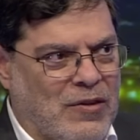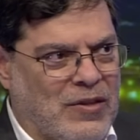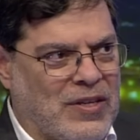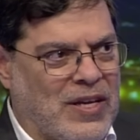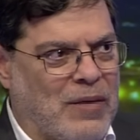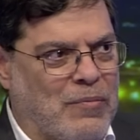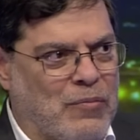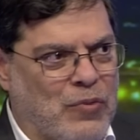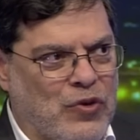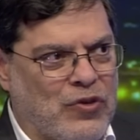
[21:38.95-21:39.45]

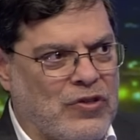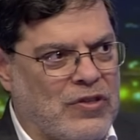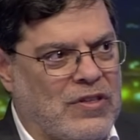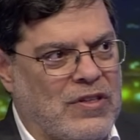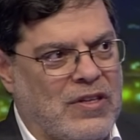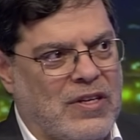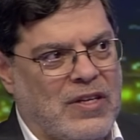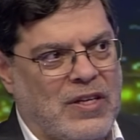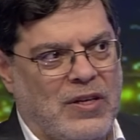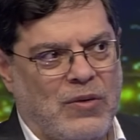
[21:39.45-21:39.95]
same person
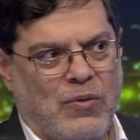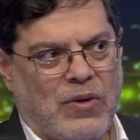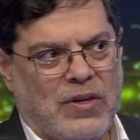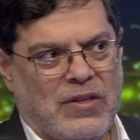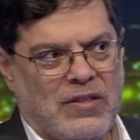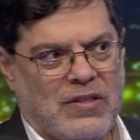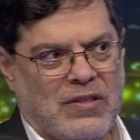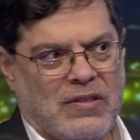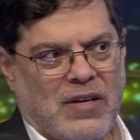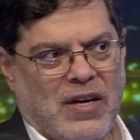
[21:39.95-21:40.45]
that he
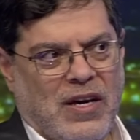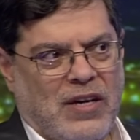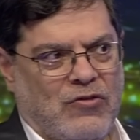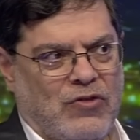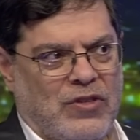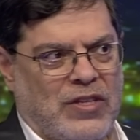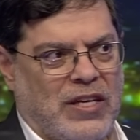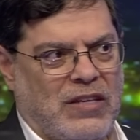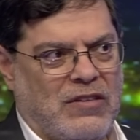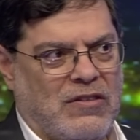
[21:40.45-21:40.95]
was 100
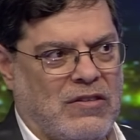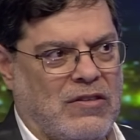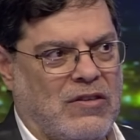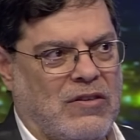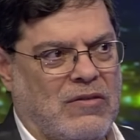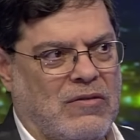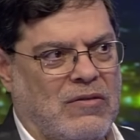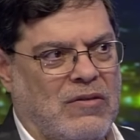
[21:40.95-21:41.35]
days ago